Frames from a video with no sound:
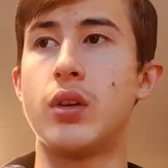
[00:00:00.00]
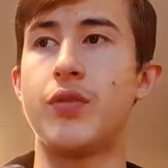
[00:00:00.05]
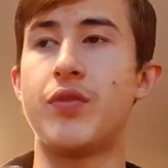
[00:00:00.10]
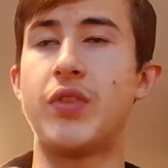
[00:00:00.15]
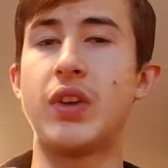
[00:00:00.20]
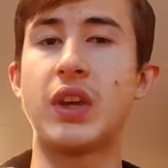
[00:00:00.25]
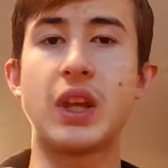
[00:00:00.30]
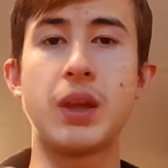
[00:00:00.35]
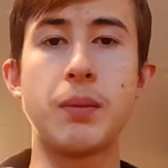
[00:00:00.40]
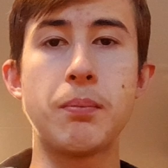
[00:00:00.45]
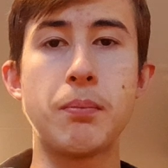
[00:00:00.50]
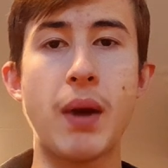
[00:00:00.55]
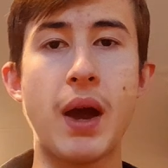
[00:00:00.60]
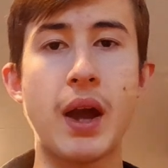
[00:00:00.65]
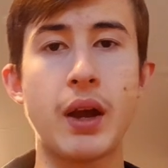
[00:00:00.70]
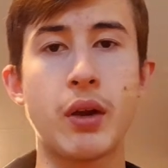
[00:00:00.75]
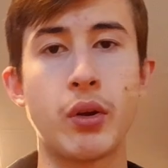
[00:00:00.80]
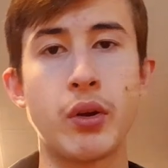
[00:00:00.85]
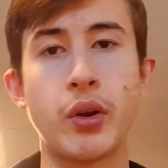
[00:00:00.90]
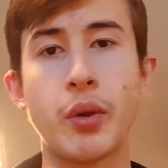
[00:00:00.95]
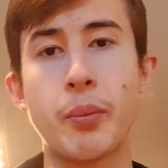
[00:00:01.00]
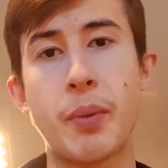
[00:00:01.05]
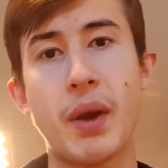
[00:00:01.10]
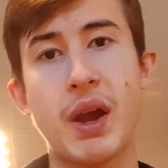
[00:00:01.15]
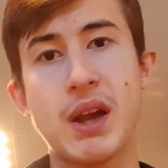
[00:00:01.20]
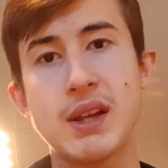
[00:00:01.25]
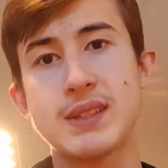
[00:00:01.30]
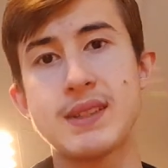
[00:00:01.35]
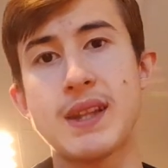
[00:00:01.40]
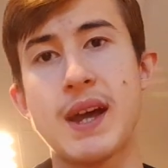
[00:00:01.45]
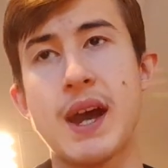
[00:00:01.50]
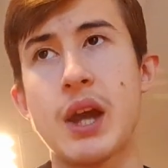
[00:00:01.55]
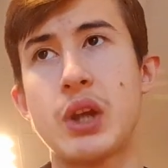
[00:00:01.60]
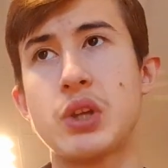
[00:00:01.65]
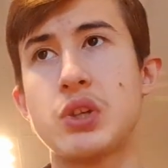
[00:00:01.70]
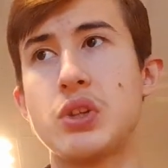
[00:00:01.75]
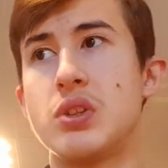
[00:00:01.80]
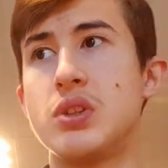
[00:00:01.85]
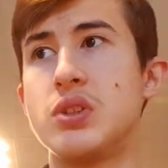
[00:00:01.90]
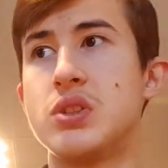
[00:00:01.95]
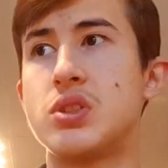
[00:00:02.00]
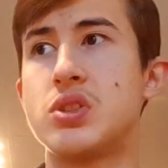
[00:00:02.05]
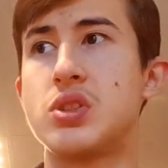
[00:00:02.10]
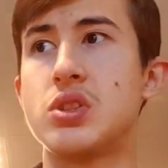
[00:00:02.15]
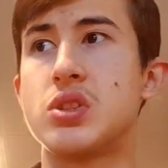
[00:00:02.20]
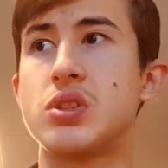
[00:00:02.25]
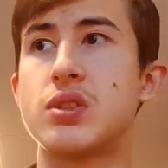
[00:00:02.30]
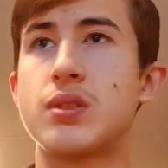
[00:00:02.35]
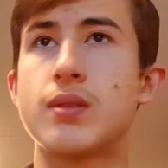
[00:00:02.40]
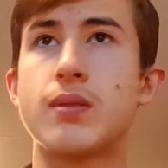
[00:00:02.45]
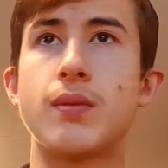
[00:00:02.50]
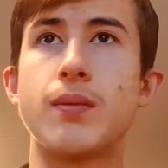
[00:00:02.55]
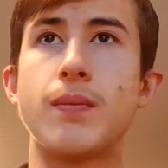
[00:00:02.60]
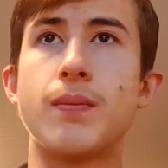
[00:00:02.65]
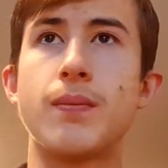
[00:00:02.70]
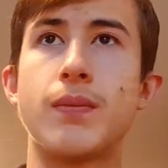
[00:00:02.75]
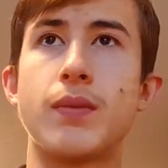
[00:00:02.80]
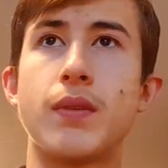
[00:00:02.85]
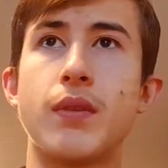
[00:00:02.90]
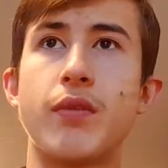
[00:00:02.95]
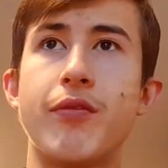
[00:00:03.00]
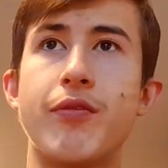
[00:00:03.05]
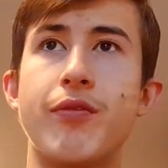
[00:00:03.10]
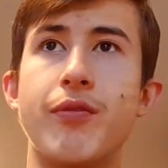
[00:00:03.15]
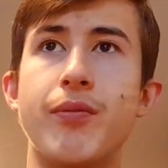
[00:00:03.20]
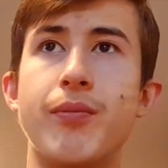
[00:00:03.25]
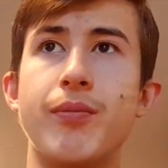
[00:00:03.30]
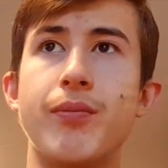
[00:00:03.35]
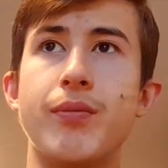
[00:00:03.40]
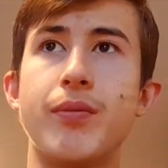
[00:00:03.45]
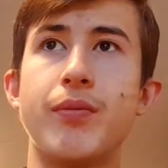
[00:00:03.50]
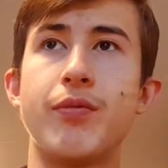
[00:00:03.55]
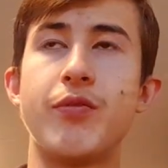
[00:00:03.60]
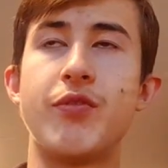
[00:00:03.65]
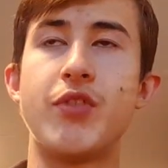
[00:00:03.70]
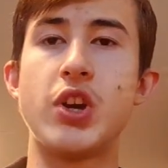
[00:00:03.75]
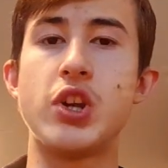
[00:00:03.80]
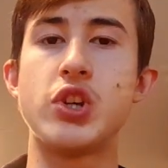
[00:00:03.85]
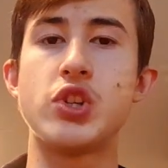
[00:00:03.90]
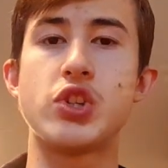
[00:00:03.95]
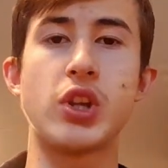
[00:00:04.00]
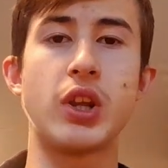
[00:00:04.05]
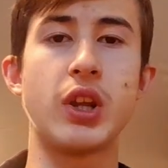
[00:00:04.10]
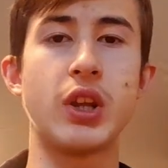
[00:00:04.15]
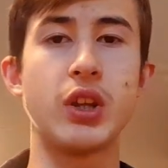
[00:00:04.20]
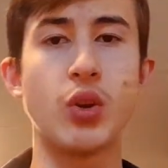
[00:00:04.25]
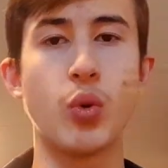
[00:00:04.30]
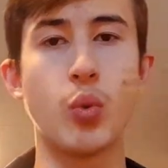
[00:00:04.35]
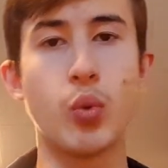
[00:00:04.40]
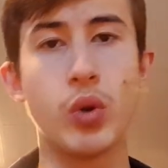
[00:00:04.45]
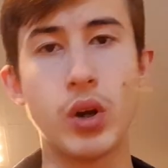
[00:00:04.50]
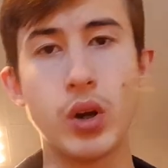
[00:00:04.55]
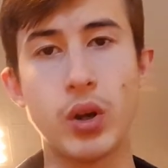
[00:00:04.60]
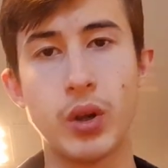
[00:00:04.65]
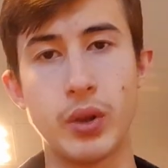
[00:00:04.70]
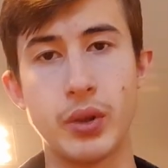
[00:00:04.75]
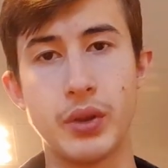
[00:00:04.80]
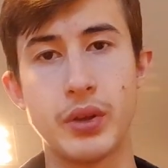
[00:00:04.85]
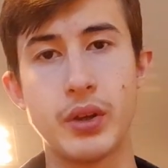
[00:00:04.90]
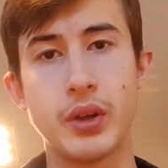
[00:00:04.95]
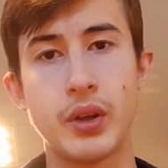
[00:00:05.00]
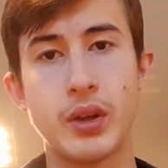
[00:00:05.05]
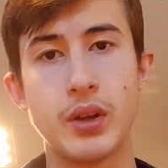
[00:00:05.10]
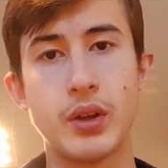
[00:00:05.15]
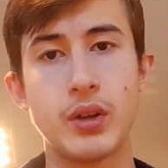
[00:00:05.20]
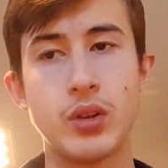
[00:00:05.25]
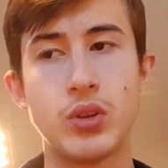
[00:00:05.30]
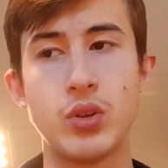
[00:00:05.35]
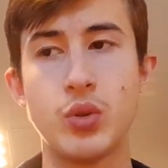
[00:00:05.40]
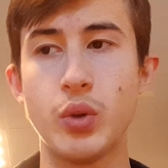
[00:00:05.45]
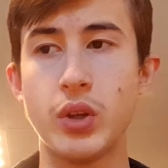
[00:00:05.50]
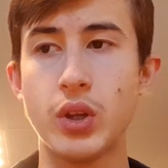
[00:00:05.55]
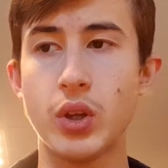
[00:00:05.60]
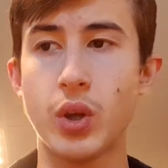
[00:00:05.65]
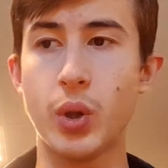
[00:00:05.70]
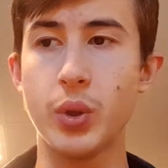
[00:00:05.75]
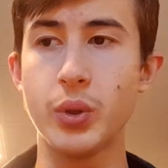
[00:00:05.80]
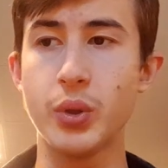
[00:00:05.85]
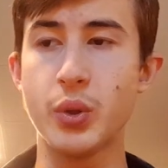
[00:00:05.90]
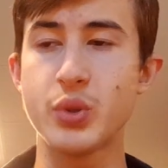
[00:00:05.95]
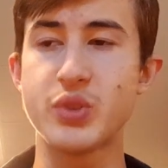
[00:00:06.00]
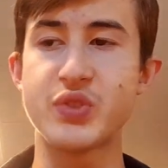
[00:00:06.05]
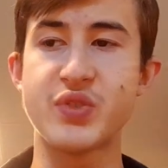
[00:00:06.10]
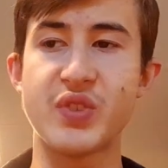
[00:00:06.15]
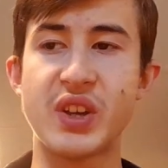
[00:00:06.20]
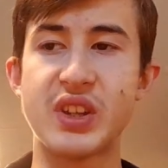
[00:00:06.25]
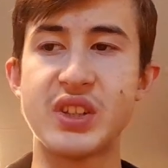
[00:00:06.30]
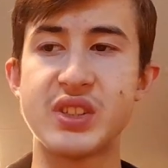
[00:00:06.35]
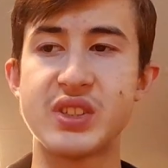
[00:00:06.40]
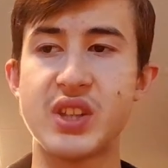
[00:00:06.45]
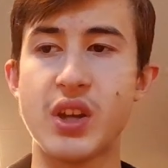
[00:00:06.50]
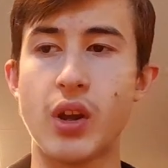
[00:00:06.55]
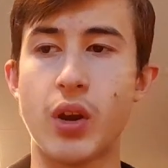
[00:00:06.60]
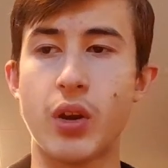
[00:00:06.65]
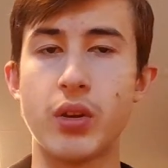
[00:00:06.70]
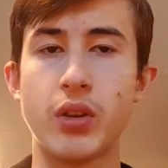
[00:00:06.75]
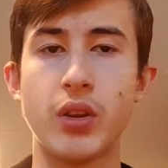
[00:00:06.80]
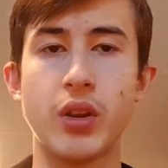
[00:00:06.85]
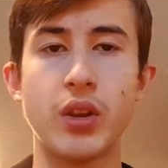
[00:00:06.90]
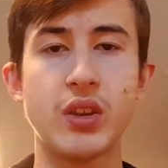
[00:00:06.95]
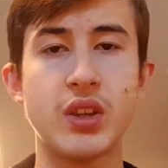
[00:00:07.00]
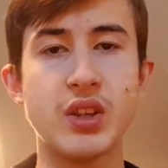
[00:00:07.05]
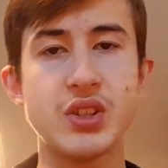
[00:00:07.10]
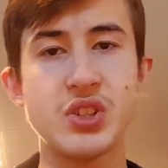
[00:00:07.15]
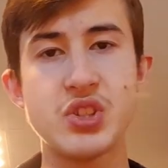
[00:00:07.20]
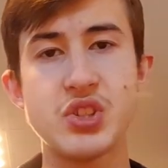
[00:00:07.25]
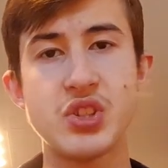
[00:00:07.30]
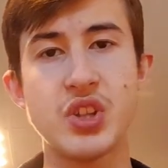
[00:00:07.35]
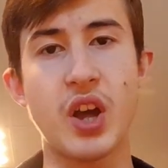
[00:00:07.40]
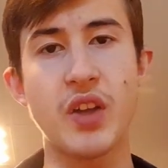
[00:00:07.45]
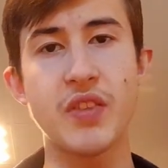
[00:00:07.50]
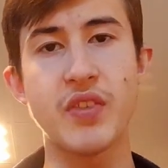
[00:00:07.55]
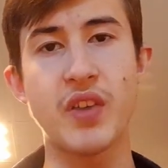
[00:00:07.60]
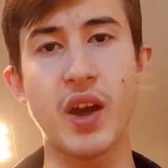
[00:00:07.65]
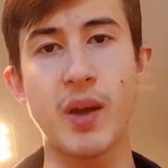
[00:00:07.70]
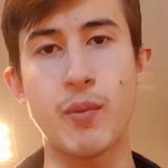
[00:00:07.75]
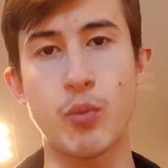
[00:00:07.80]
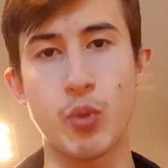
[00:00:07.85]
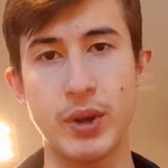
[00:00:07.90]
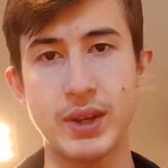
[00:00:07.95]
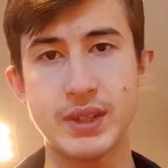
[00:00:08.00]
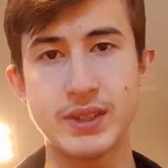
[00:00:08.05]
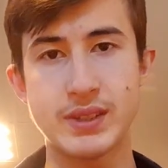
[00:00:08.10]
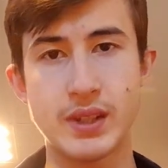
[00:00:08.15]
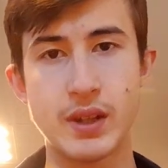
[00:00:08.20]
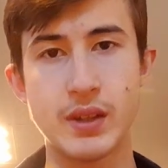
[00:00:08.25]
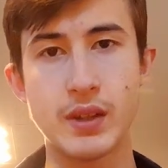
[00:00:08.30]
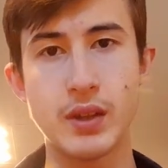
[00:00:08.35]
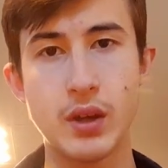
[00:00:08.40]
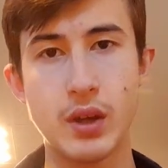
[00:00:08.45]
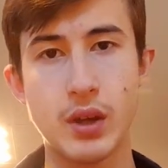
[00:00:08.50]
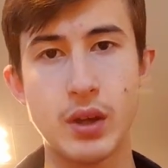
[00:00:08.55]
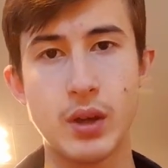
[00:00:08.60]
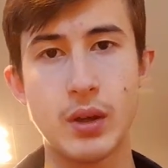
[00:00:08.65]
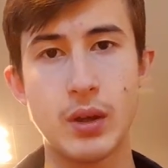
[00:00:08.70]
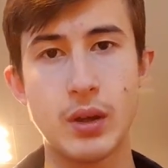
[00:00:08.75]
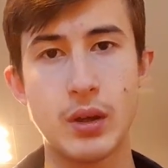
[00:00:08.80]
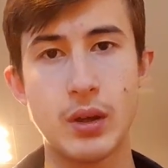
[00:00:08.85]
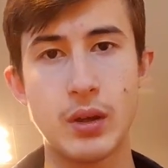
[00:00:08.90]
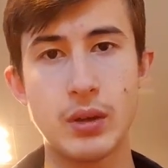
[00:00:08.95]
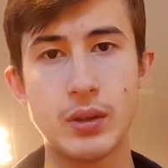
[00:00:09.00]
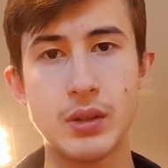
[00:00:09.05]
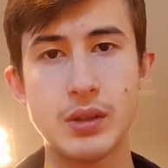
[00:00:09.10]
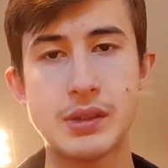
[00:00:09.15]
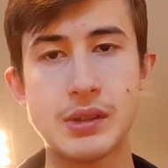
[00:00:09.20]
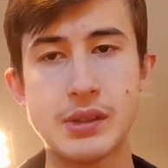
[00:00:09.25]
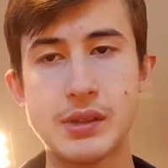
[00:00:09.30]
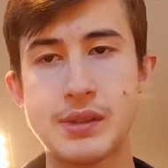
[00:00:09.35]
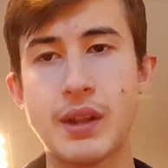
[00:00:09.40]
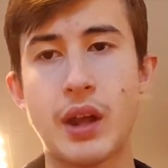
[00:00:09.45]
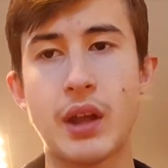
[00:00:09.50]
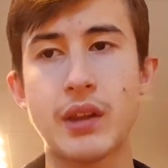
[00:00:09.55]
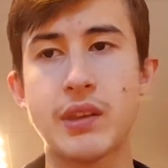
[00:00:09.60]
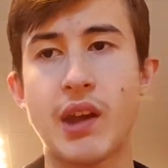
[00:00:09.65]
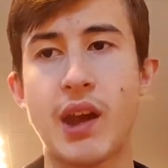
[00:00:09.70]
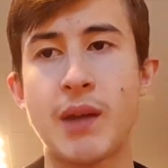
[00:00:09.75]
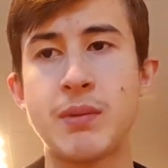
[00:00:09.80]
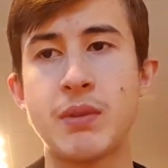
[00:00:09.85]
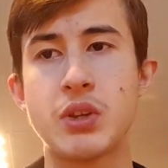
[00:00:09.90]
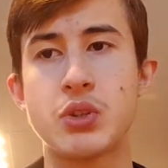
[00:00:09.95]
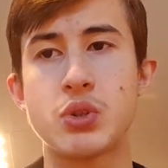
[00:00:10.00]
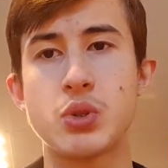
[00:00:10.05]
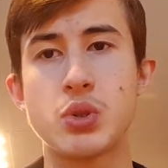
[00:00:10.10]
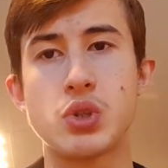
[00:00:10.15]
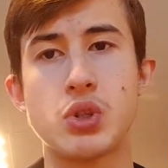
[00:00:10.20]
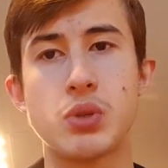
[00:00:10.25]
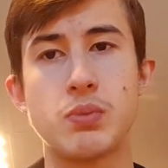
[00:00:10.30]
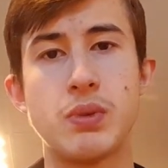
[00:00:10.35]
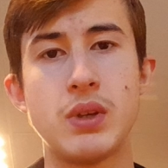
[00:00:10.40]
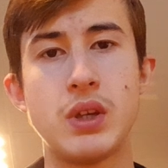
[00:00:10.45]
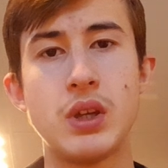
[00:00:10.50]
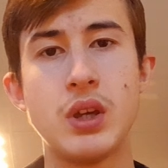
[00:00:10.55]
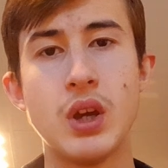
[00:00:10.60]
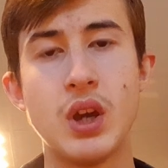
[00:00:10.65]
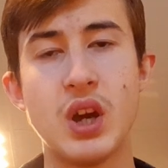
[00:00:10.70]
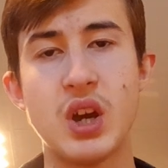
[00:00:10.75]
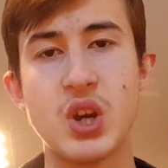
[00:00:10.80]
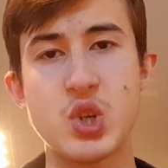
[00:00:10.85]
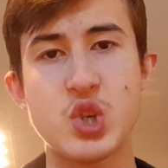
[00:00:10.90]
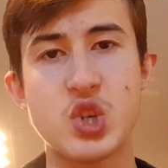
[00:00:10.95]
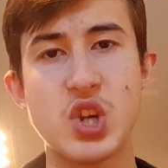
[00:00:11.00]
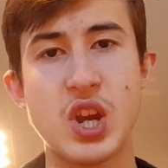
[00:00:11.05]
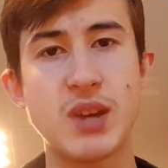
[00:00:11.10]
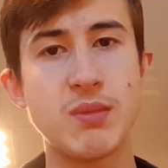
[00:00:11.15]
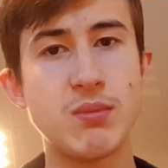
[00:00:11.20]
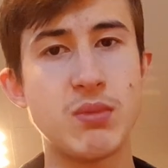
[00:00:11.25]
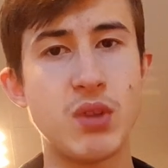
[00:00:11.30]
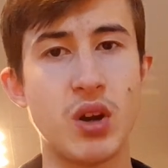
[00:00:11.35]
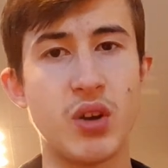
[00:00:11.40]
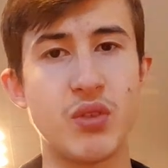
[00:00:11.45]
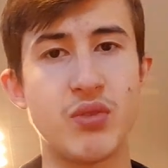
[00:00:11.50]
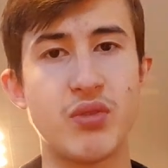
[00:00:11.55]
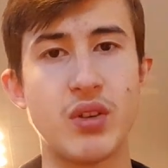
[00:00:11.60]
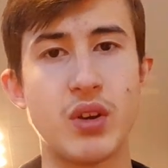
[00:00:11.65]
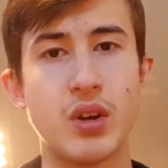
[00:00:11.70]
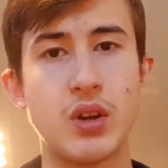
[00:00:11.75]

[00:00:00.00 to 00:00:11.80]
thinking back on your past actions, just visioning the world, doing all those things, this is not time wasted. This is not time that you should be ashamed of.